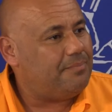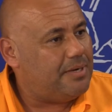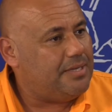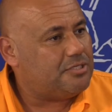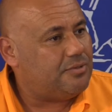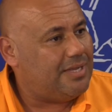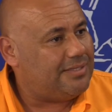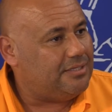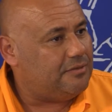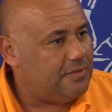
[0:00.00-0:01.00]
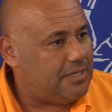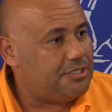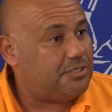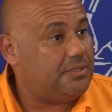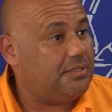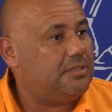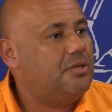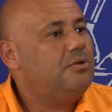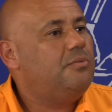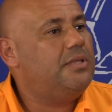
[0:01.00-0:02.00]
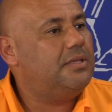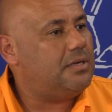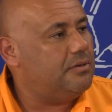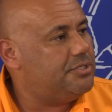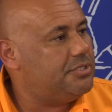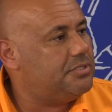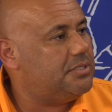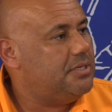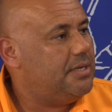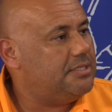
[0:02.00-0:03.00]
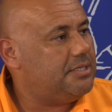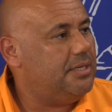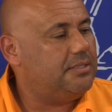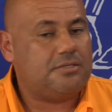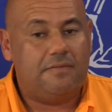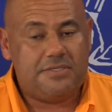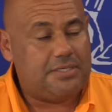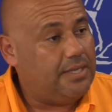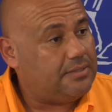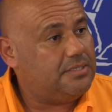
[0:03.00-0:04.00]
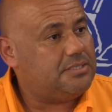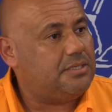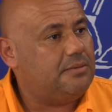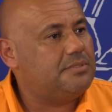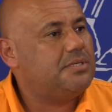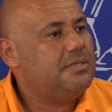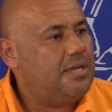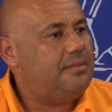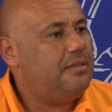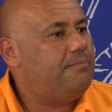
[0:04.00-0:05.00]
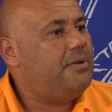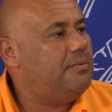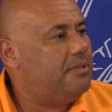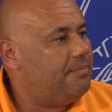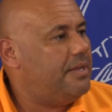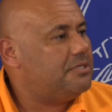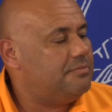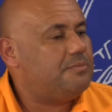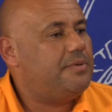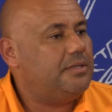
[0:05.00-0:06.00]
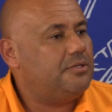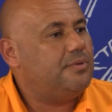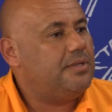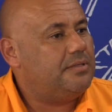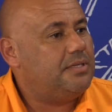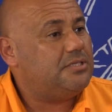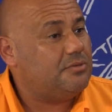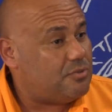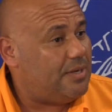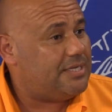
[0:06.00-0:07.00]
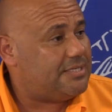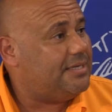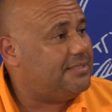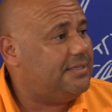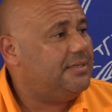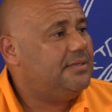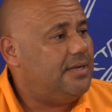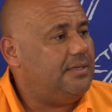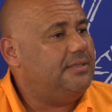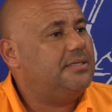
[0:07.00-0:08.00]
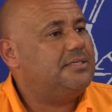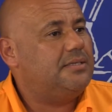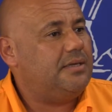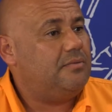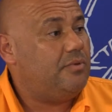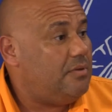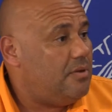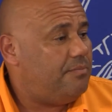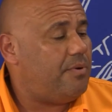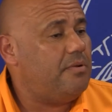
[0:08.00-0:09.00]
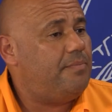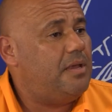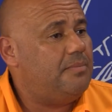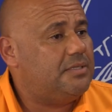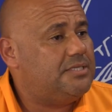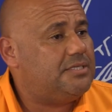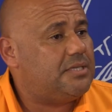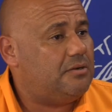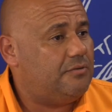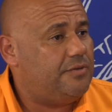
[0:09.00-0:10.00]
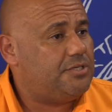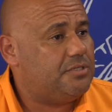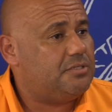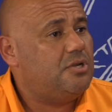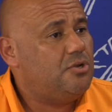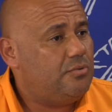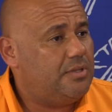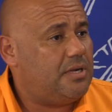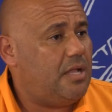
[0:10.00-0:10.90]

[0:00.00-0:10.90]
players to an identification net, where the coaches and selectors obviously select these teams and they play, but the players must be under 23. So it's quite exciting and interesting, and we'll probably play about 6 rounds of fixtures, with the